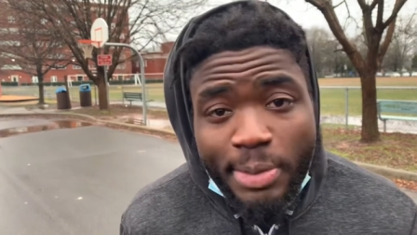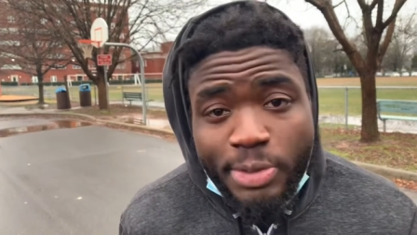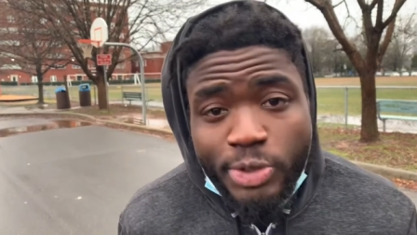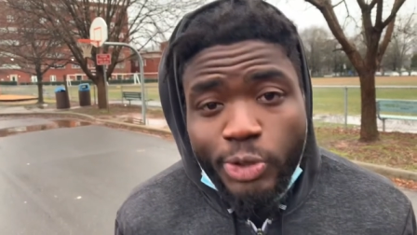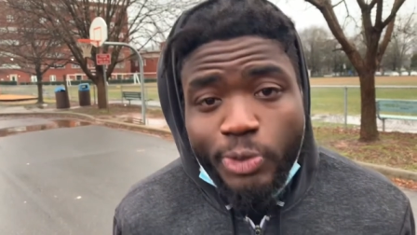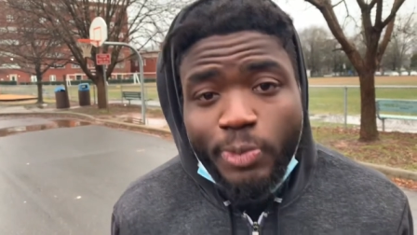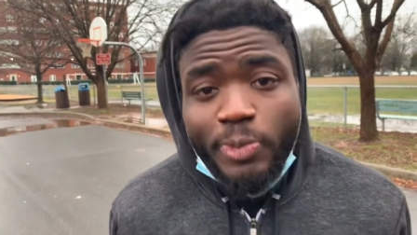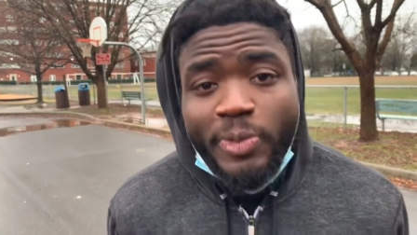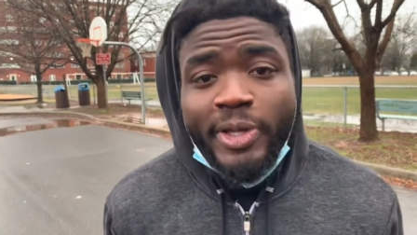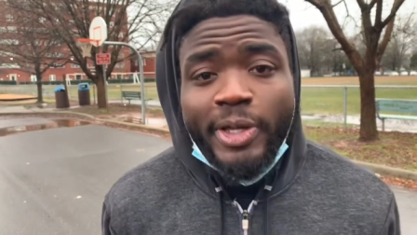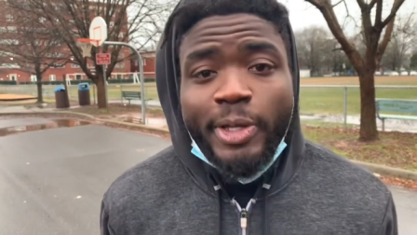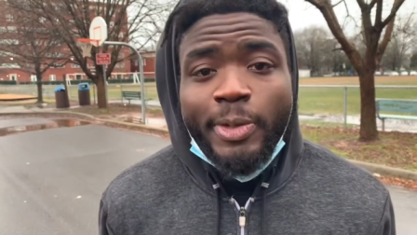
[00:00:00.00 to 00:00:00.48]
you
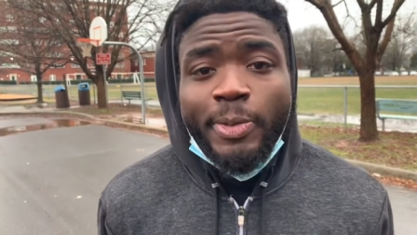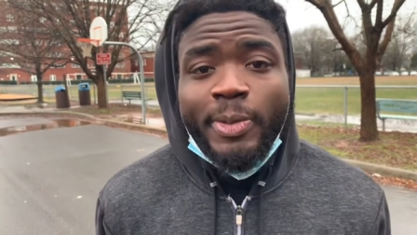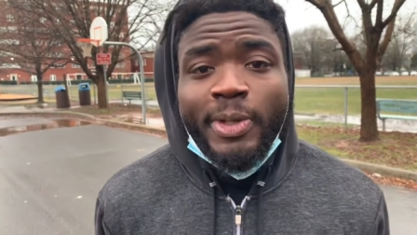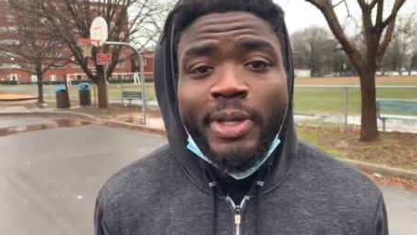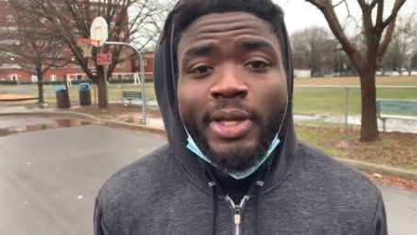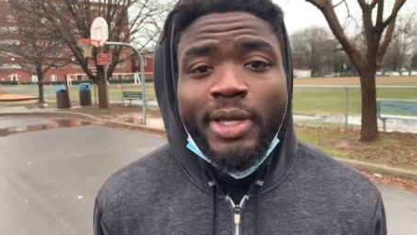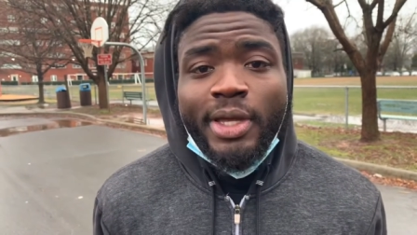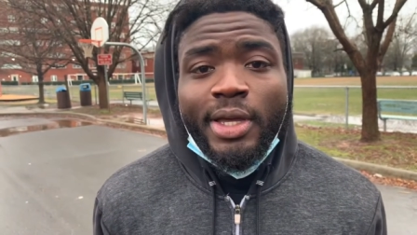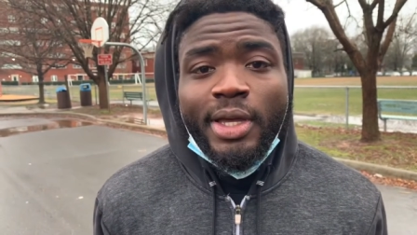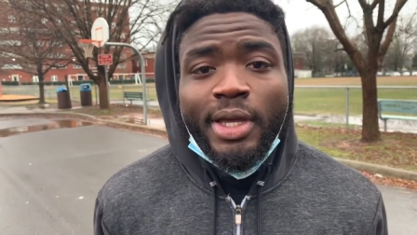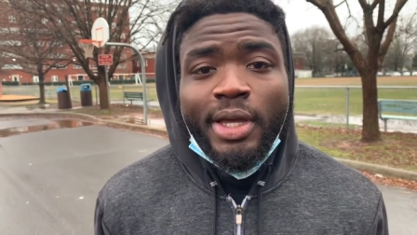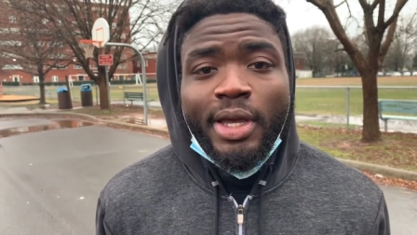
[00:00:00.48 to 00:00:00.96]
beat me,
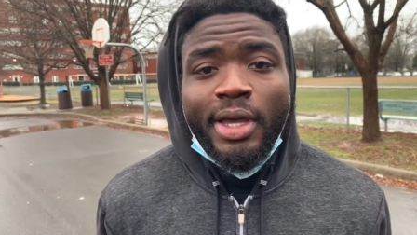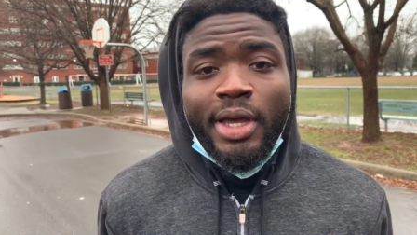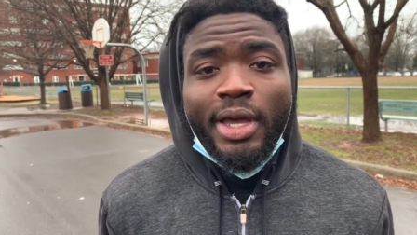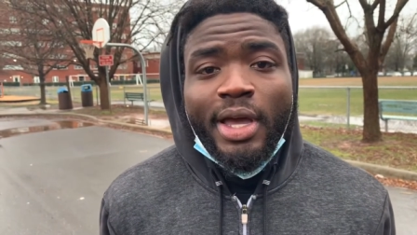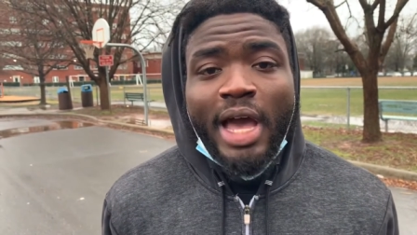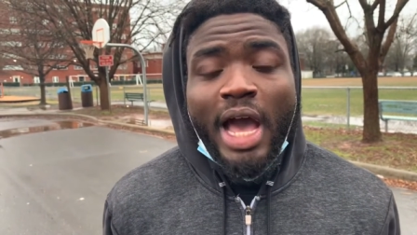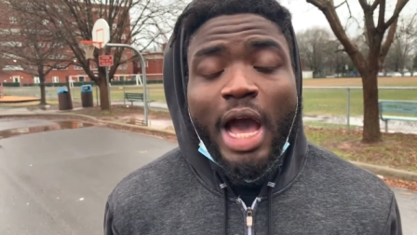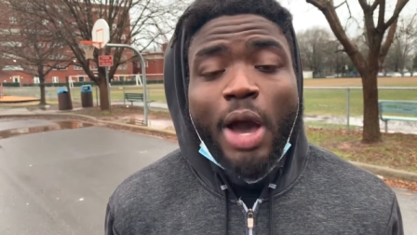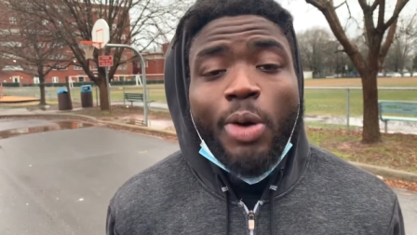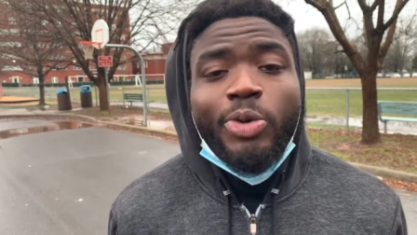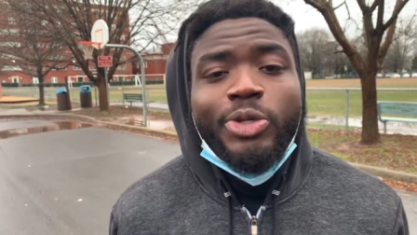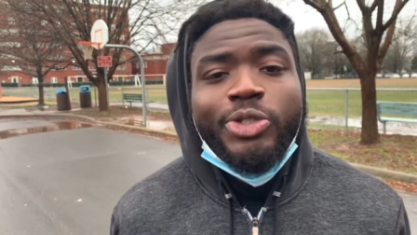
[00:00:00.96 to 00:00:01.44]

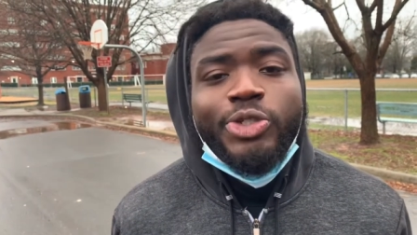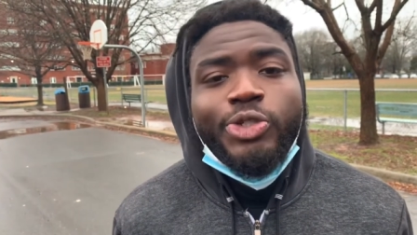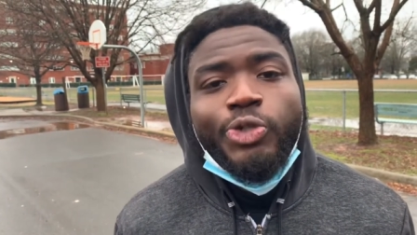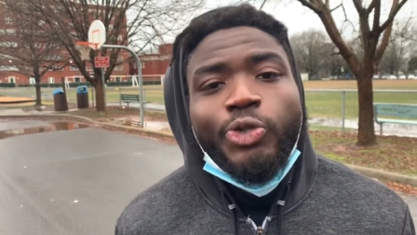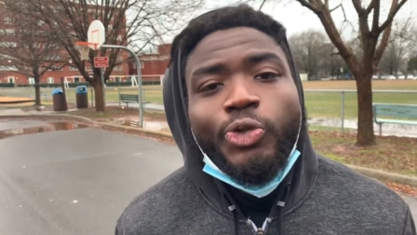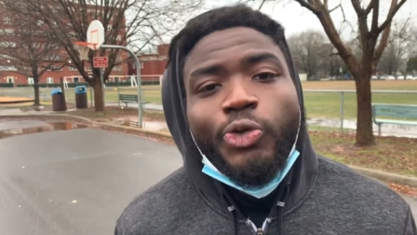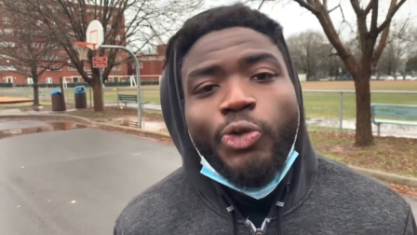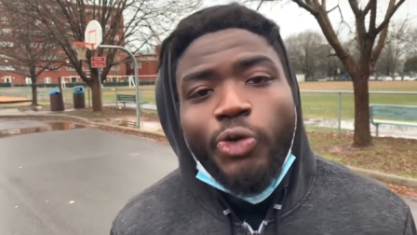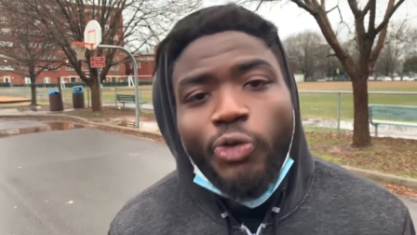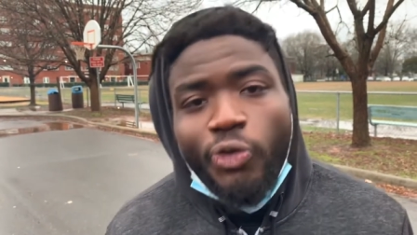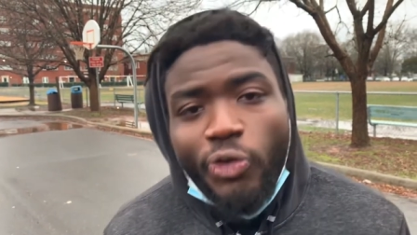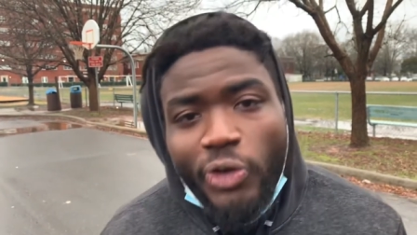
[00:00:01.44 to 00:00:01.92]
I was too
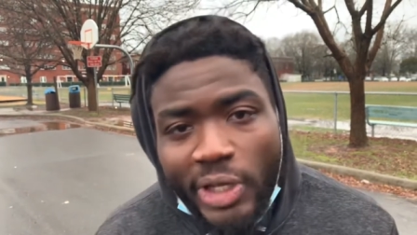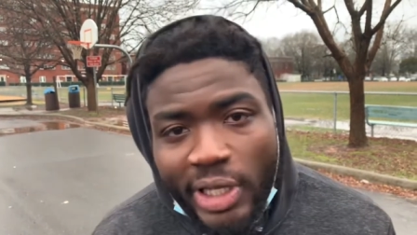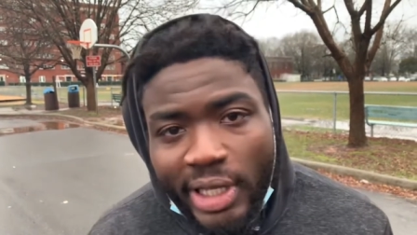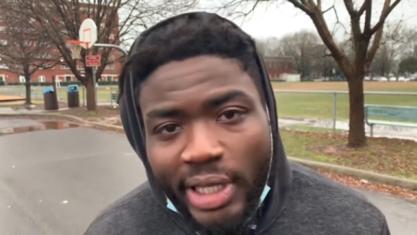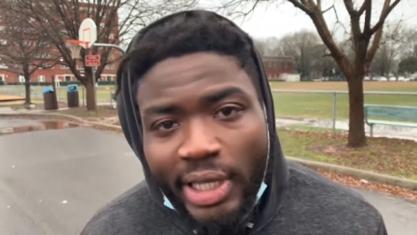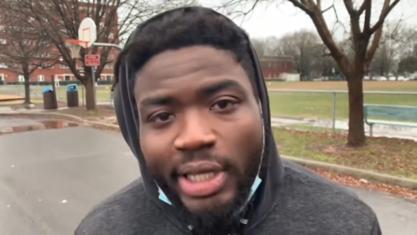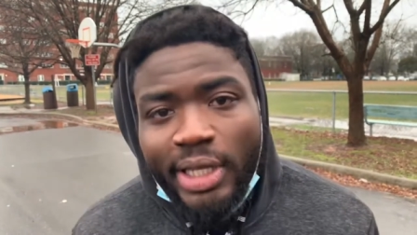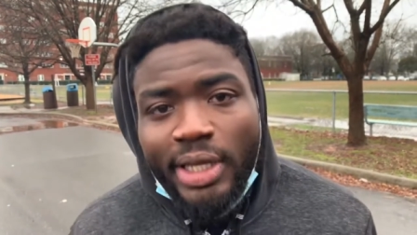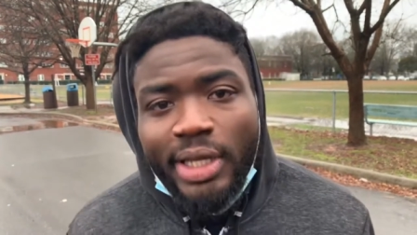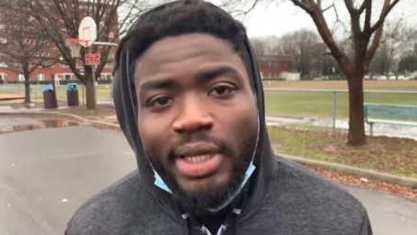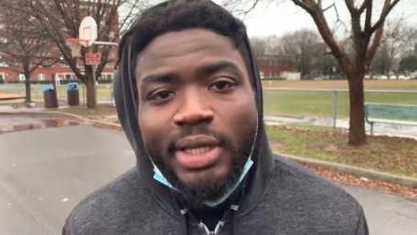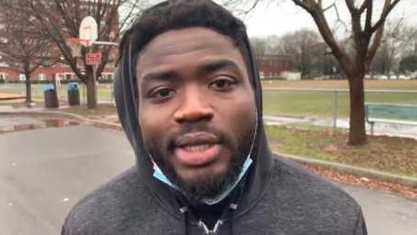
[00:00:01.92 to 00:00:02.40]

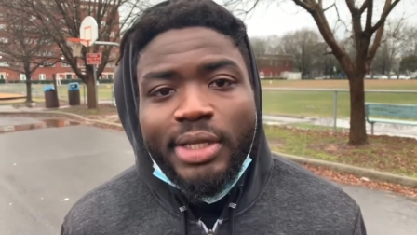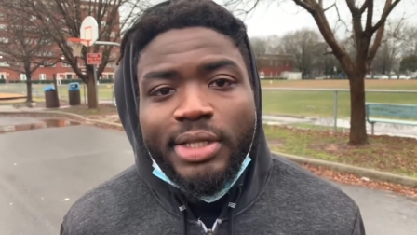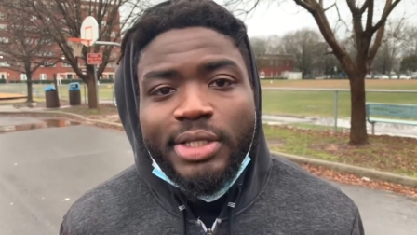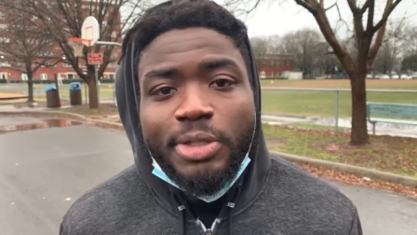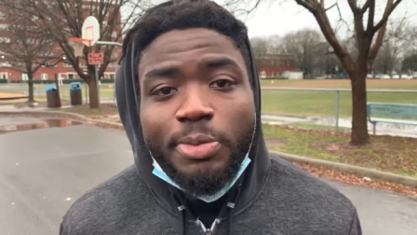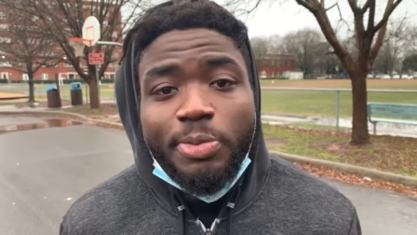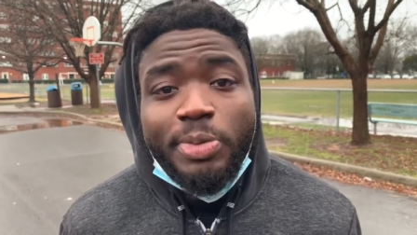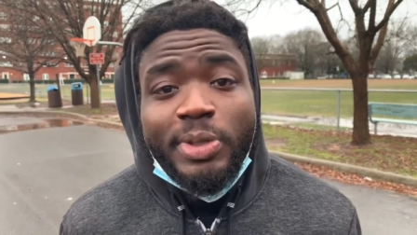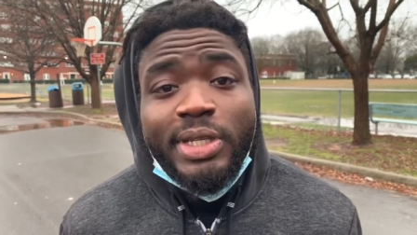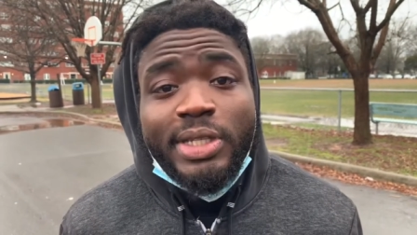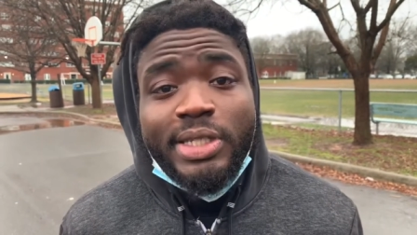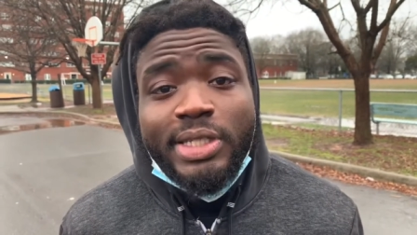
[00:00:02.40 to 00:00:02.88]
green to
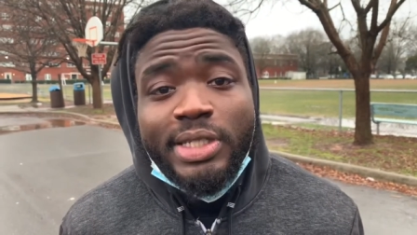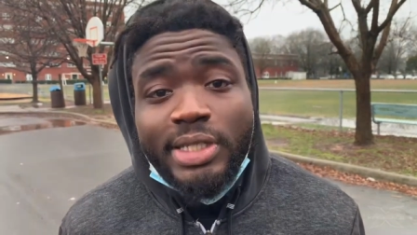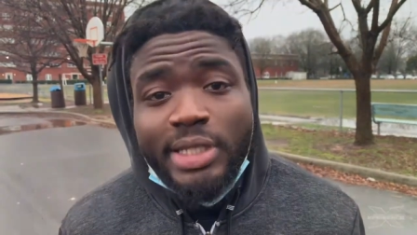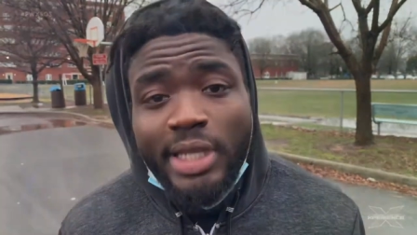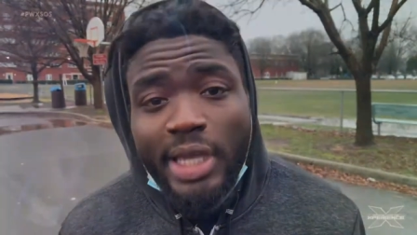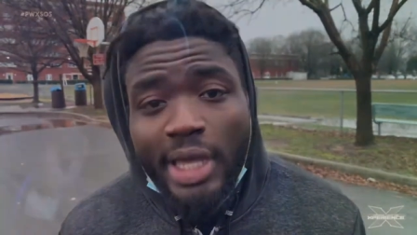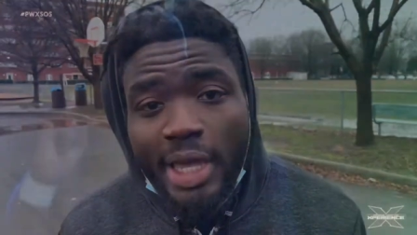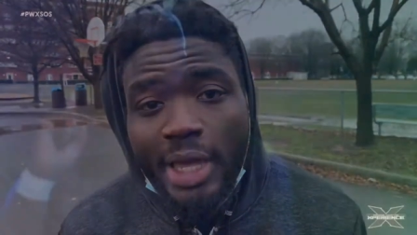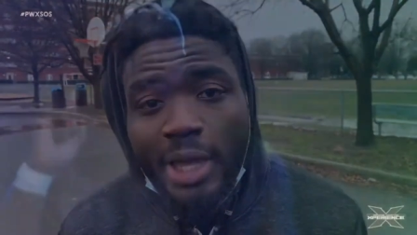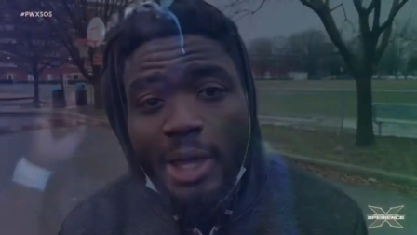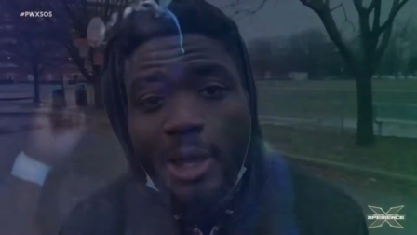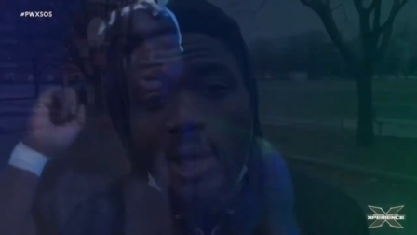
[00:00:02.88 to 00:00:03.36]
be
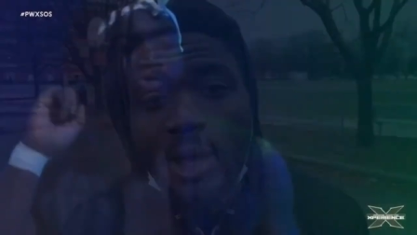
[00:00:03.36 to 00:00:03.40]
scared.